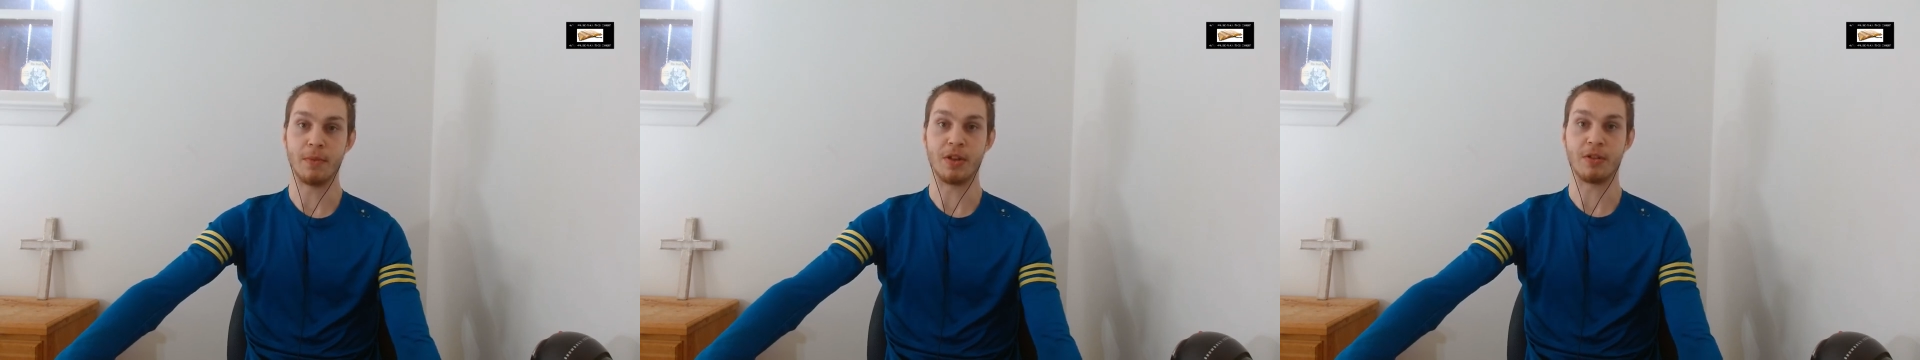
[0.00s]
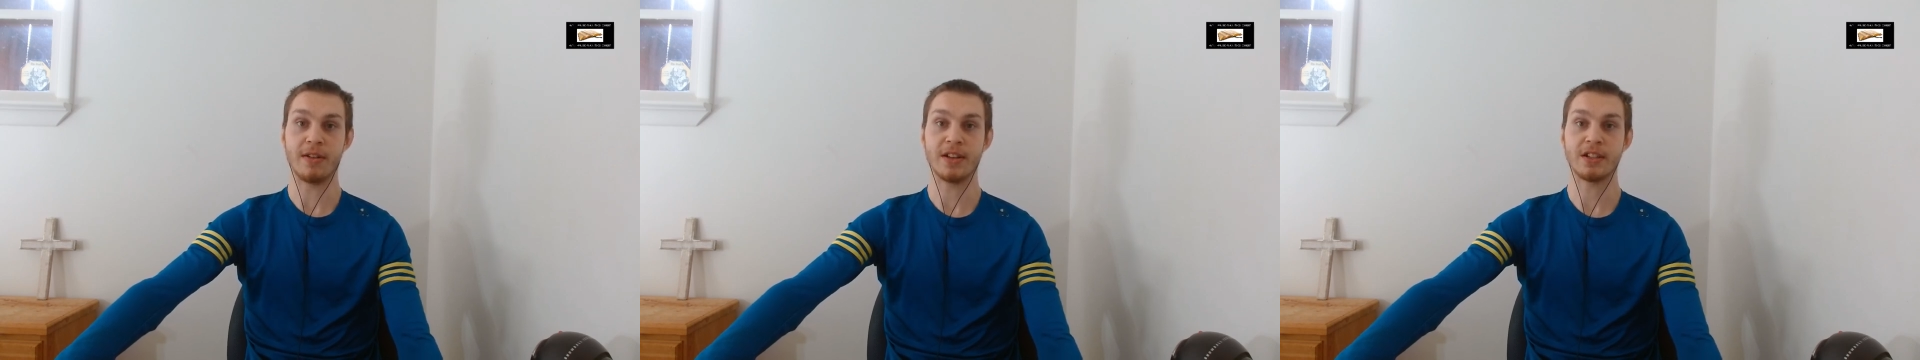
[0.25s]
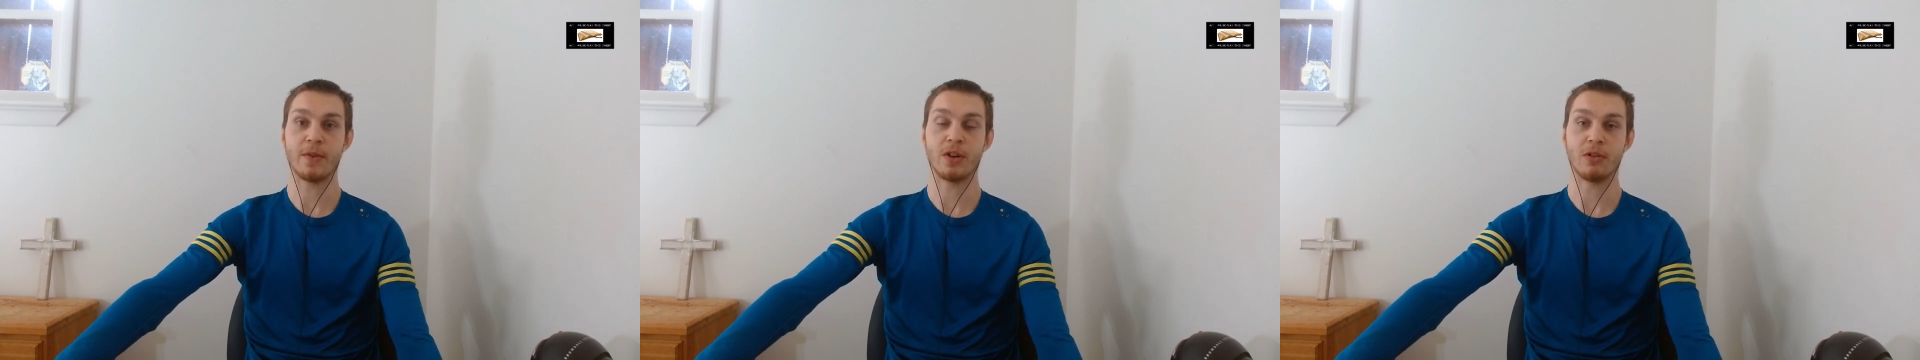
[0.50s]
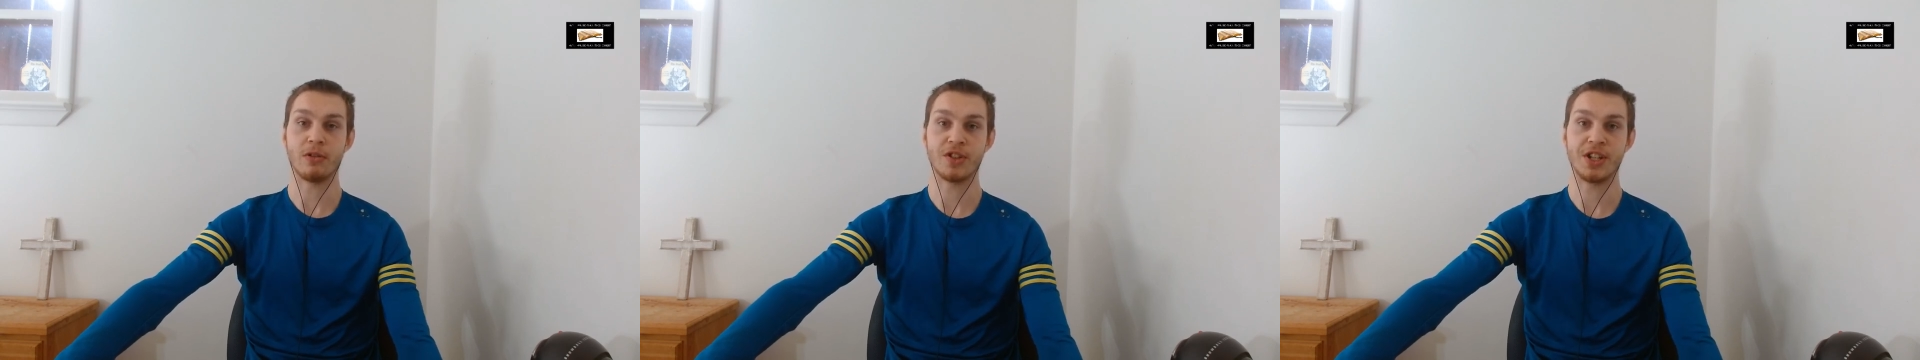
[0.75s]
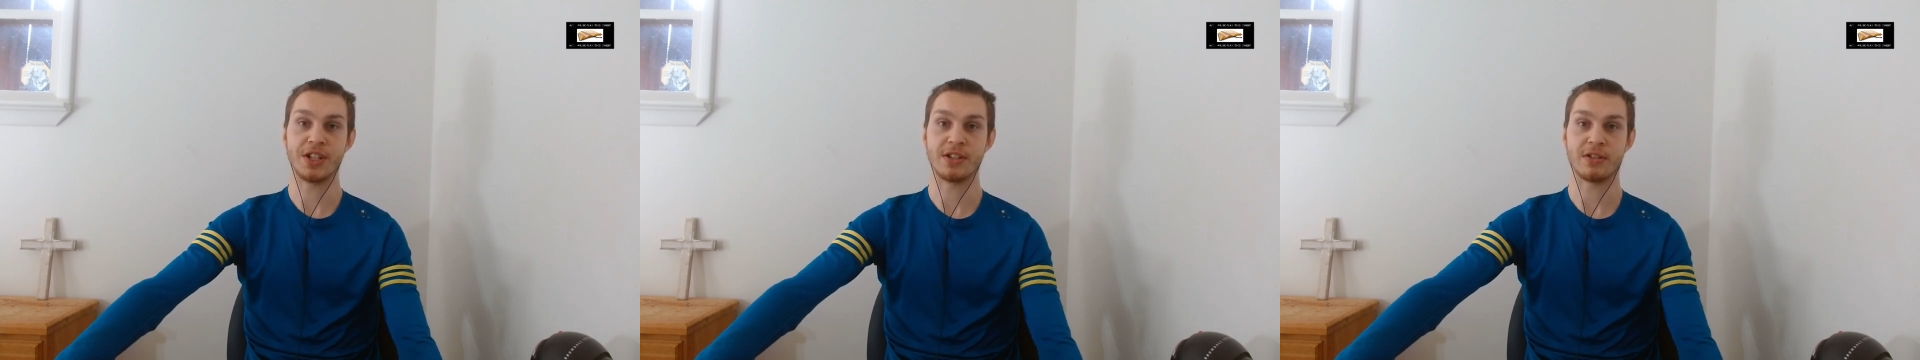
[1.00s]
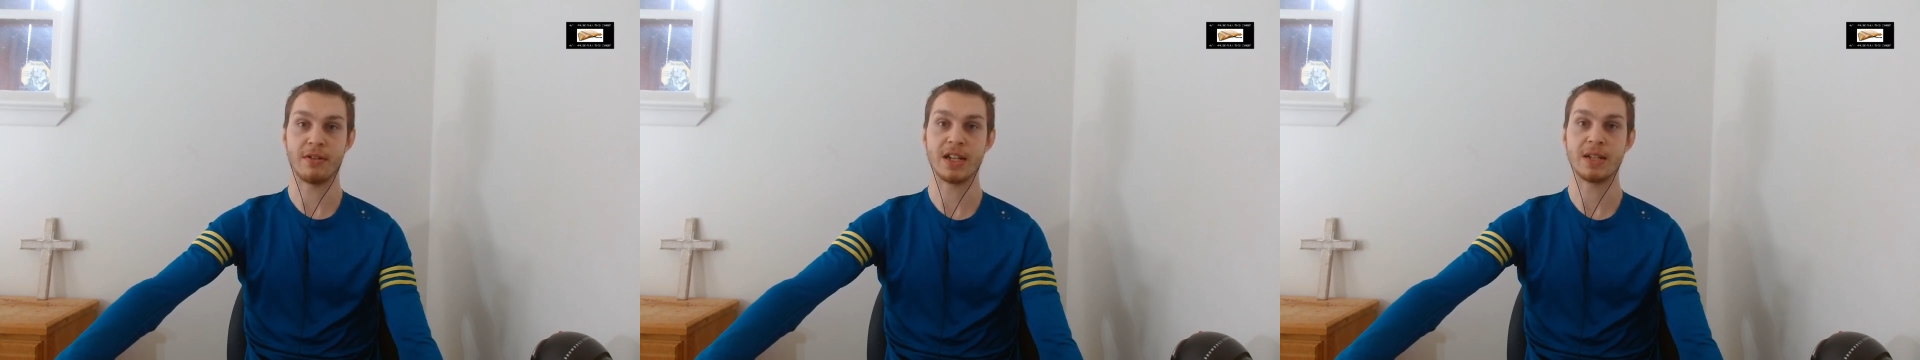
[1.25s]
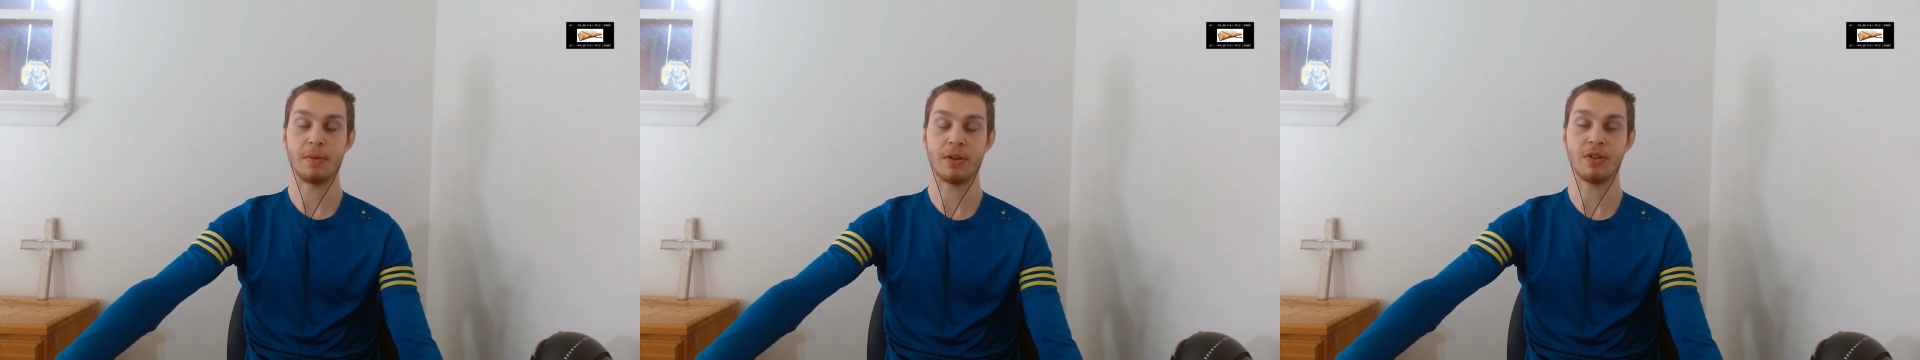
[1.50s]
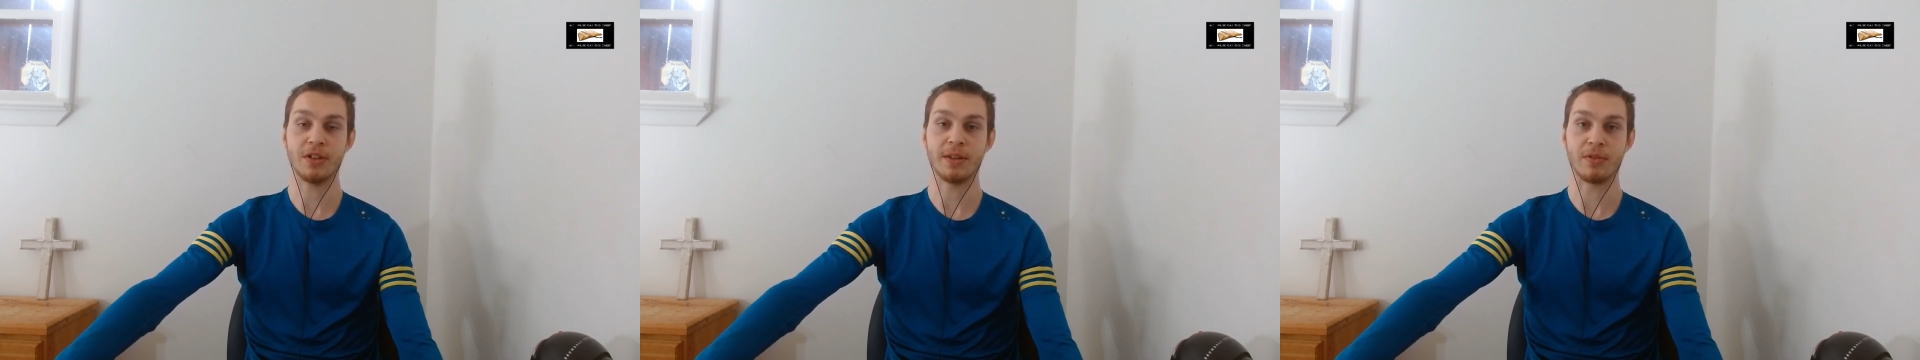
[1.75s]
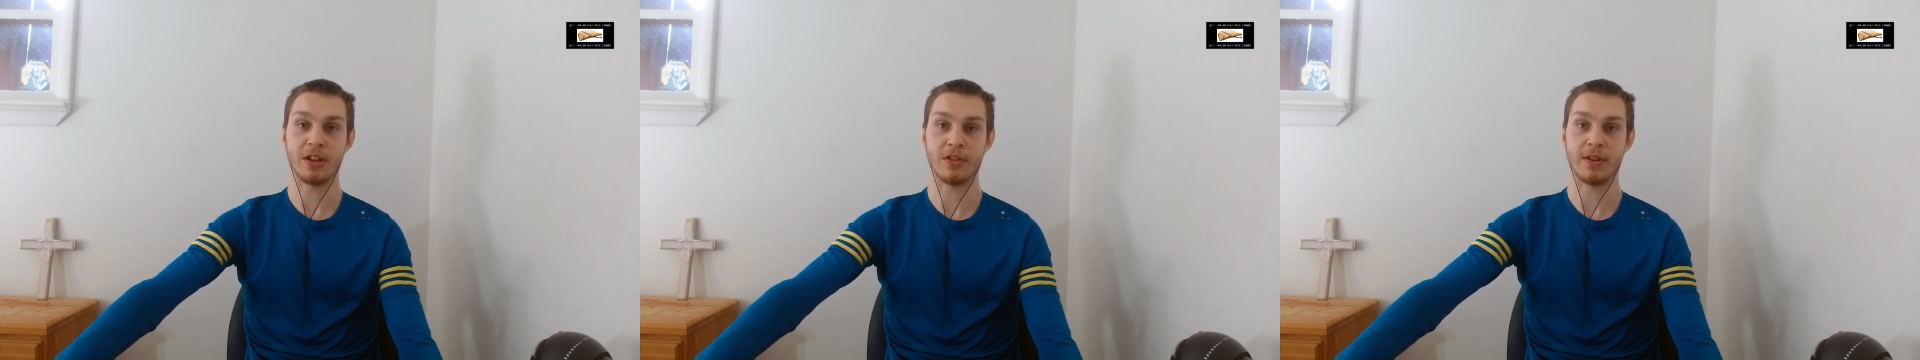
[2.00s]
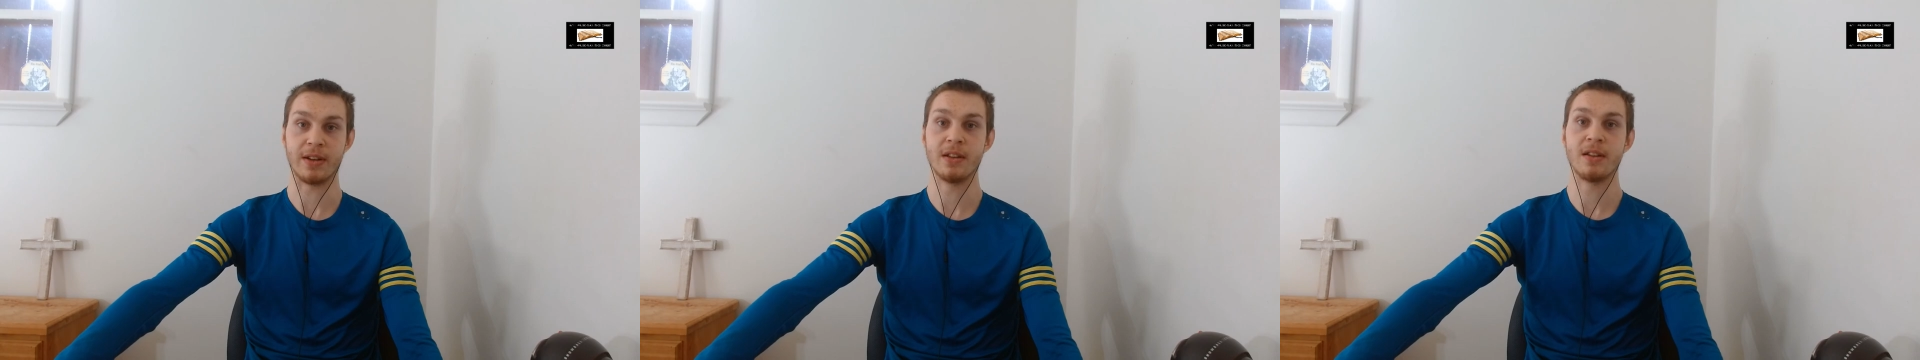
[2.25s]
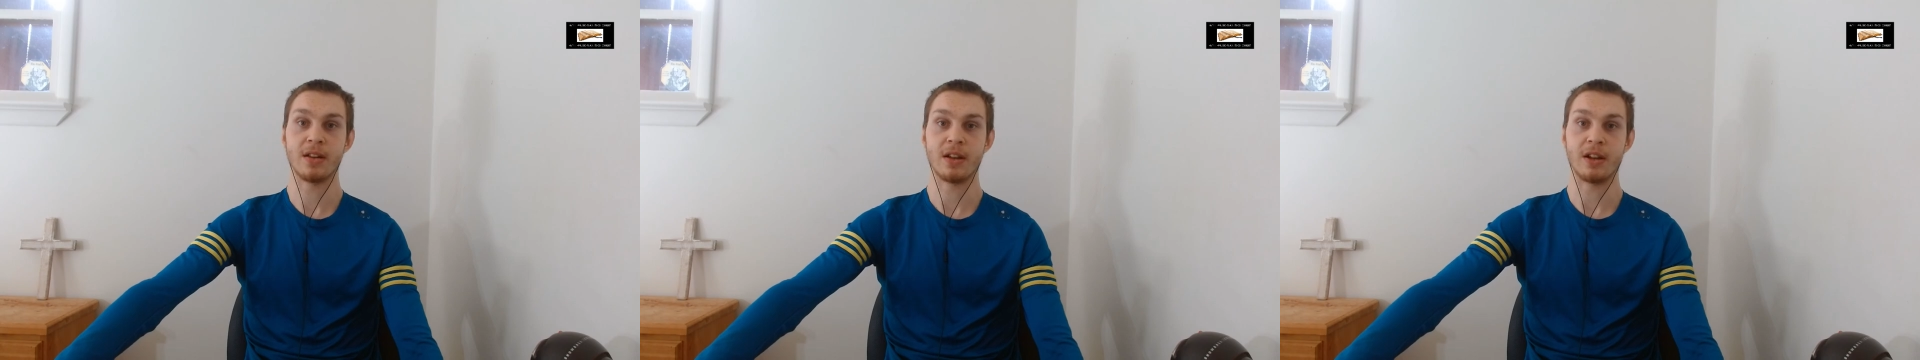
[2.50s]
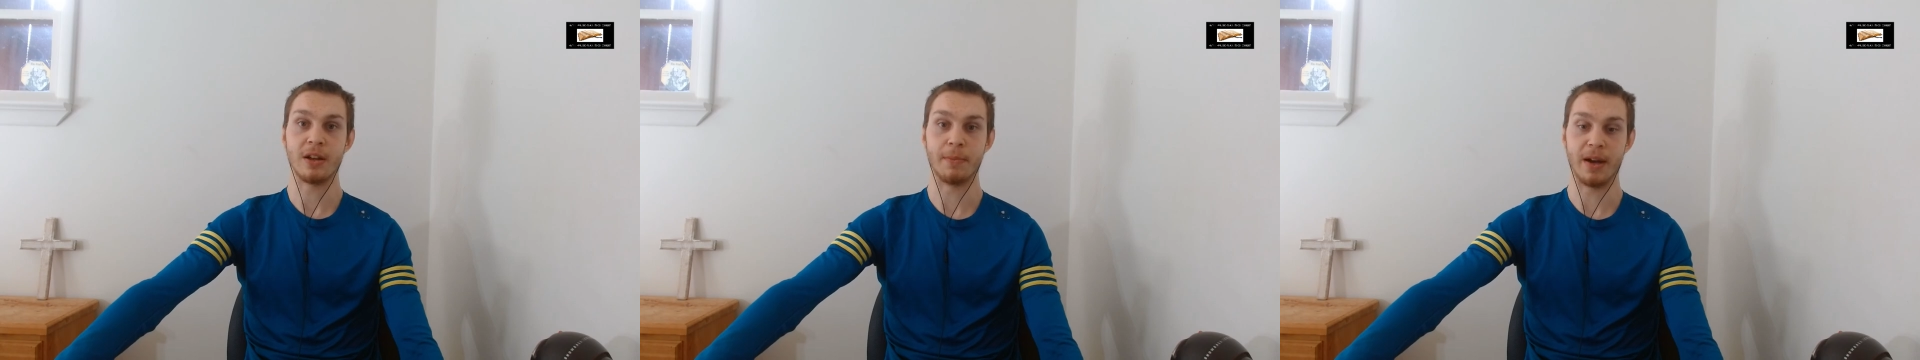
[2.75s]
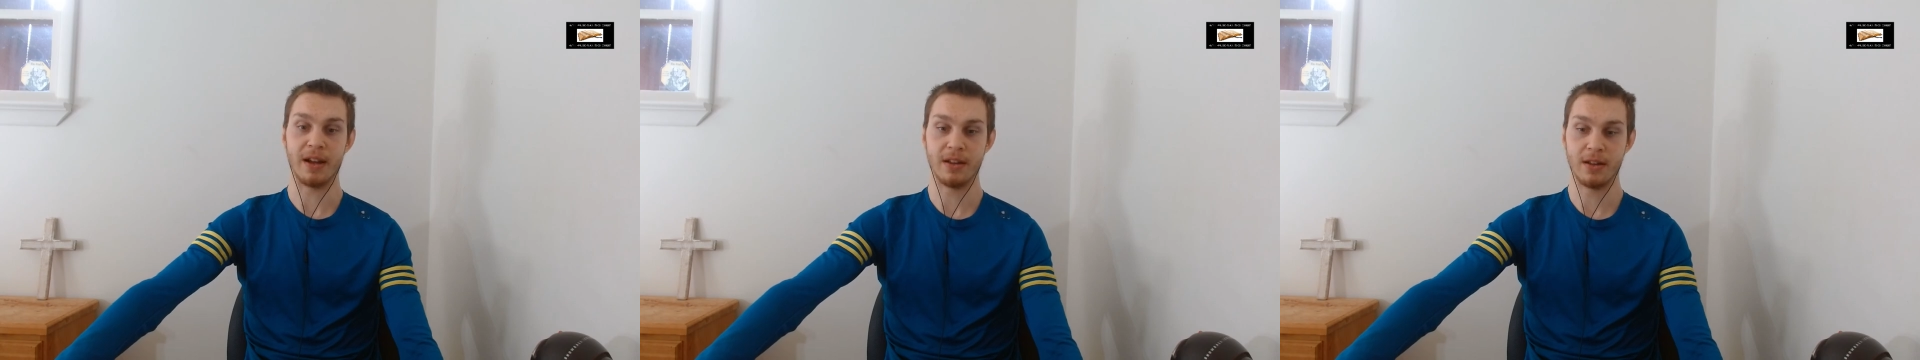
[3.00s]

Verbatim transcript: May the grace of our Lord Jesus Christ be with all the brethren. Goodbye.